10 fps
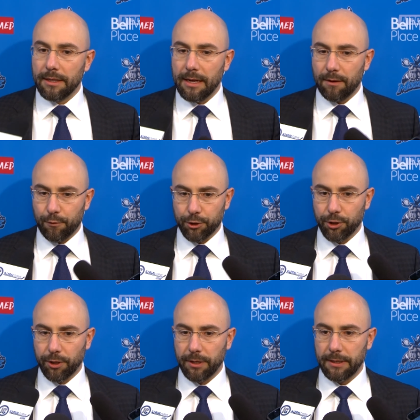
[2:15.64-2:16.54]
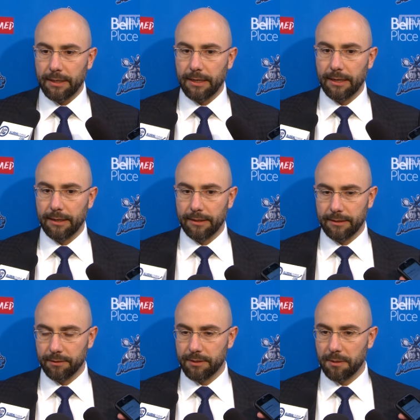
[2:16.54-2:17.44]
Yeah, for sure. Uh, it
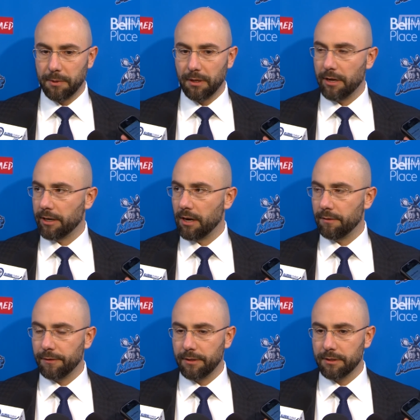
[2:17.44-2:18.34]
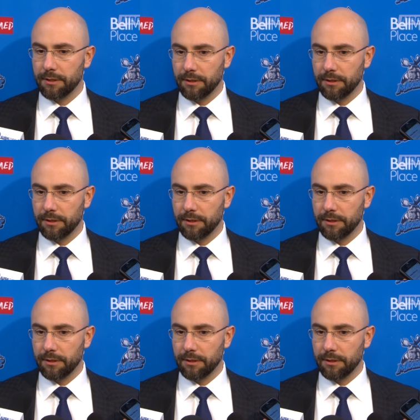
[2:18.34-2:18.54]
gives them a lot of confidence.